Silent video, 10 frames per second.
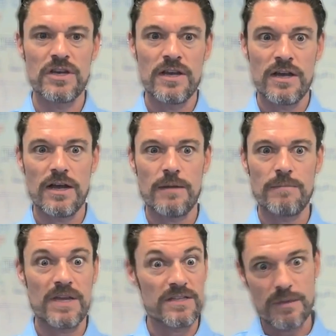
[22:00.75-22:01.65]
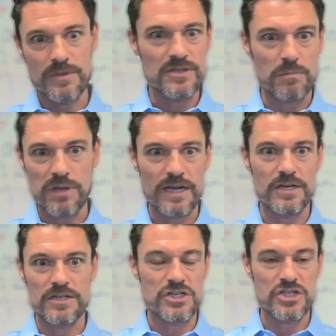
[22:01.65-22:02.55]
Again, some of these apply to
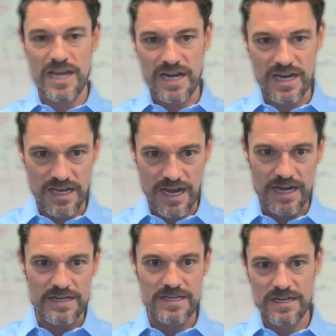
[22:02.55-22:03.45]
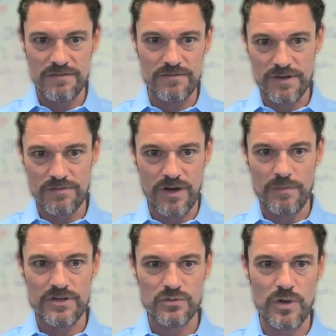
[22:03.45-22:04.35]
just any IT
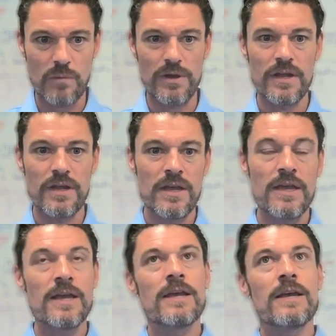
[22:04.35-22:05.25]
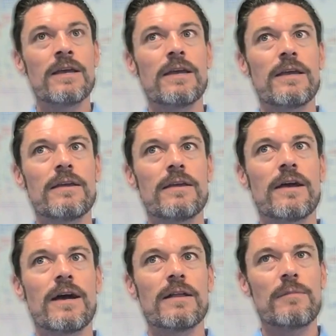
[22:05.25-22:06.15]
environment as well. But
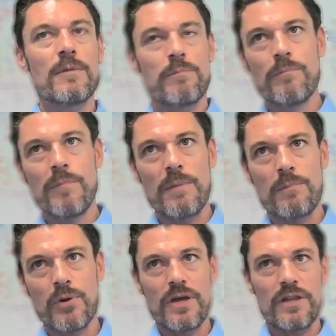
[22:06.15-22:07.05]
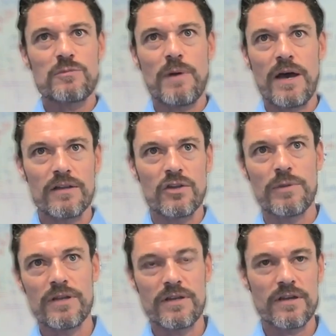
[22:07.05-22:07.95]
let me maybe put you on the spot a little
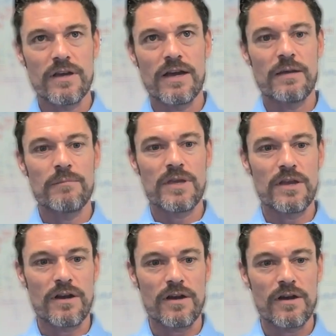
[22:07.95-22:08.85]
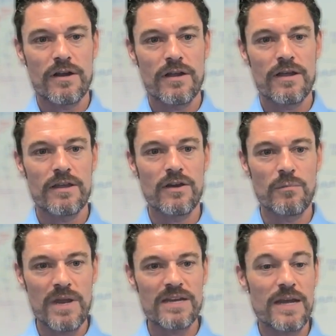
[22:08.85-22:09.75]
bit here.
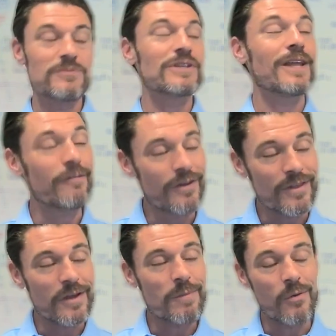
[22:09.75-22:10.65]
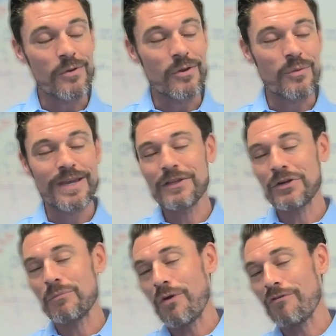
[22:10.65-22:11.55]
Many times in life, I think about, we can
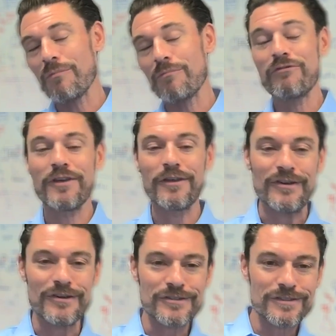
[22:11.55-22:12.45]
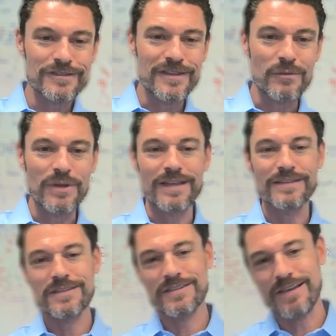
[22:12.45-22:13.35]
learn more from failures than we can
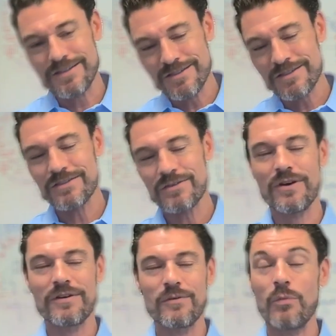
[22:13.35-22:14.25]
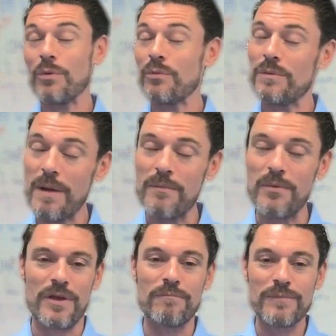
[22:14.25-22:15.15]
successes, or remember them